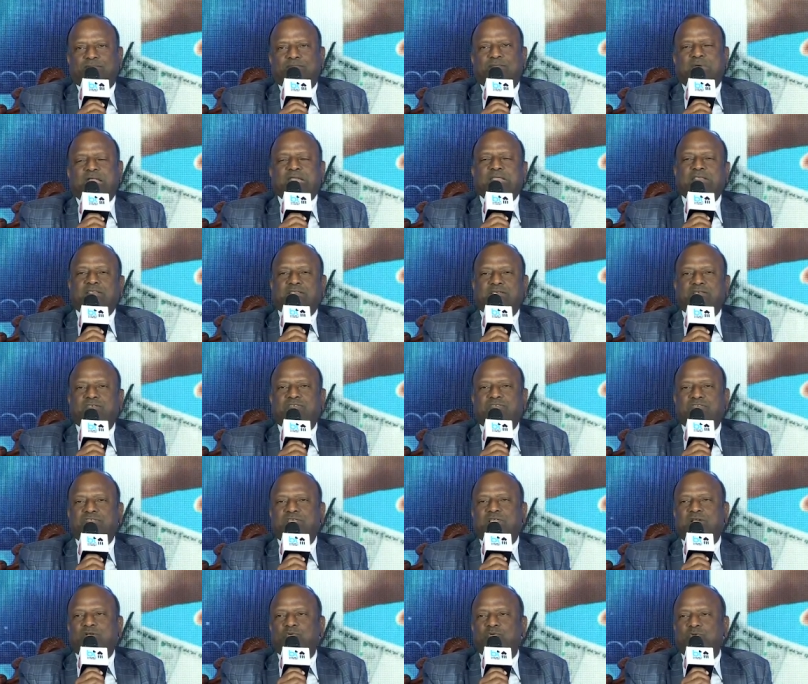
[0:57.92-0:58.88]
many
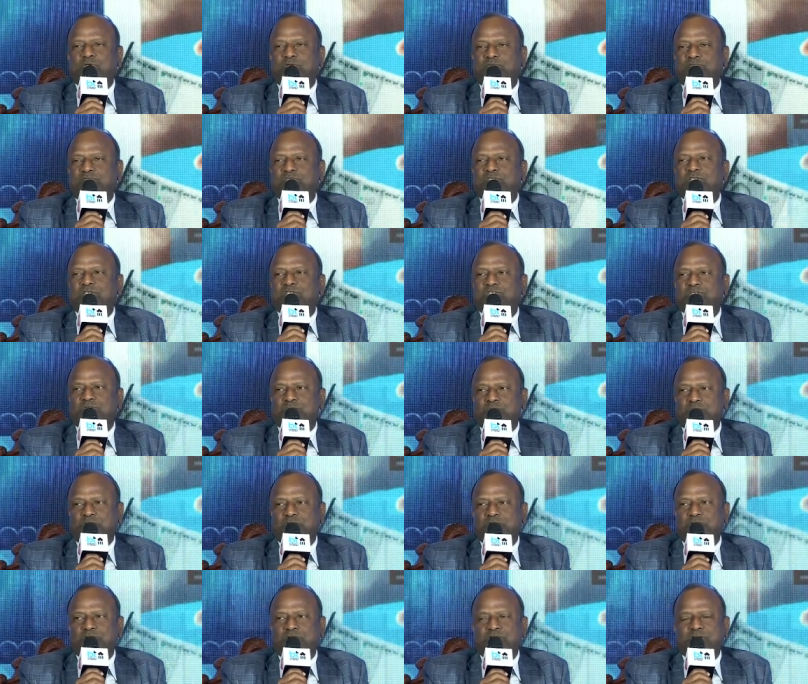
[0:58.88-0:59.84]
things they are doing which are
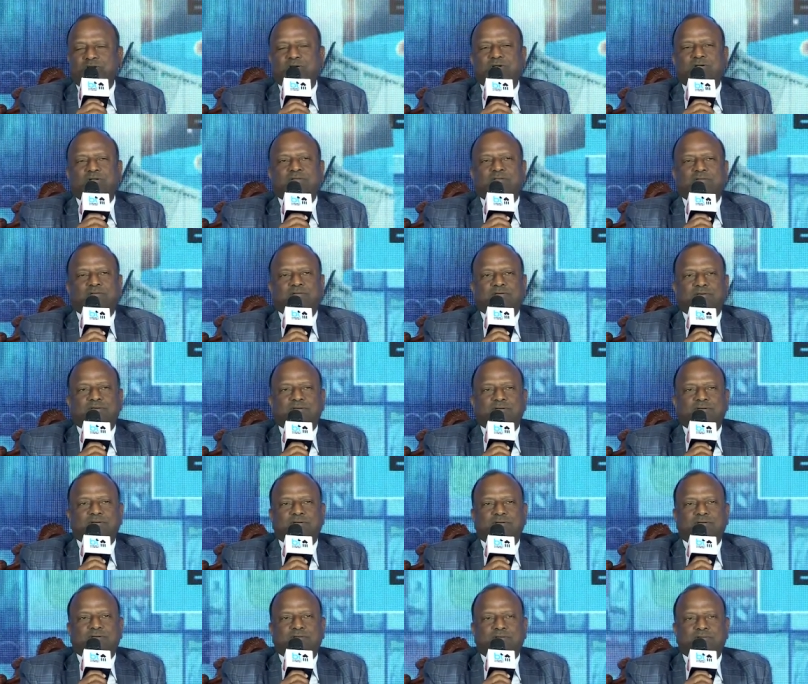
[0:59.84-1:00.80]
similar,
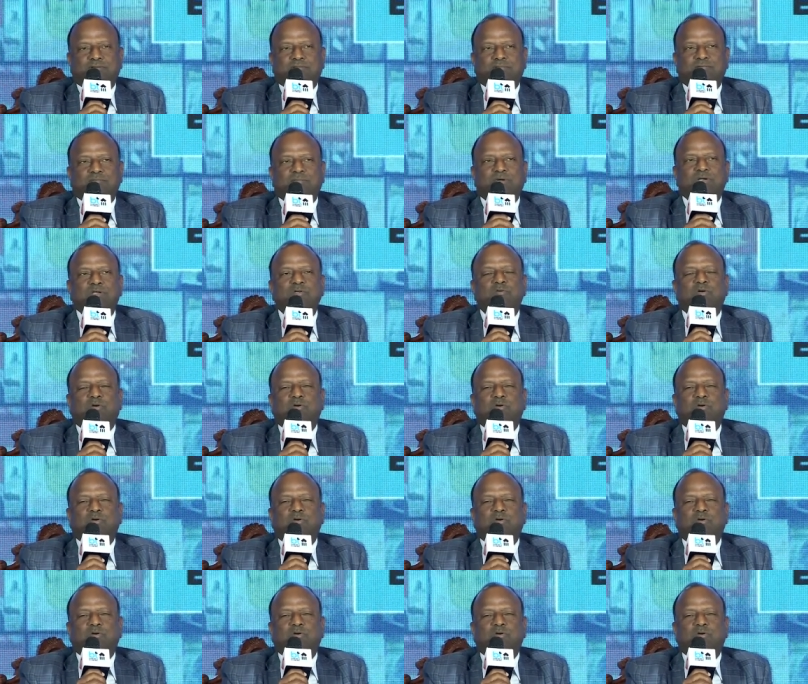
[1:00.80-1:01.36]
but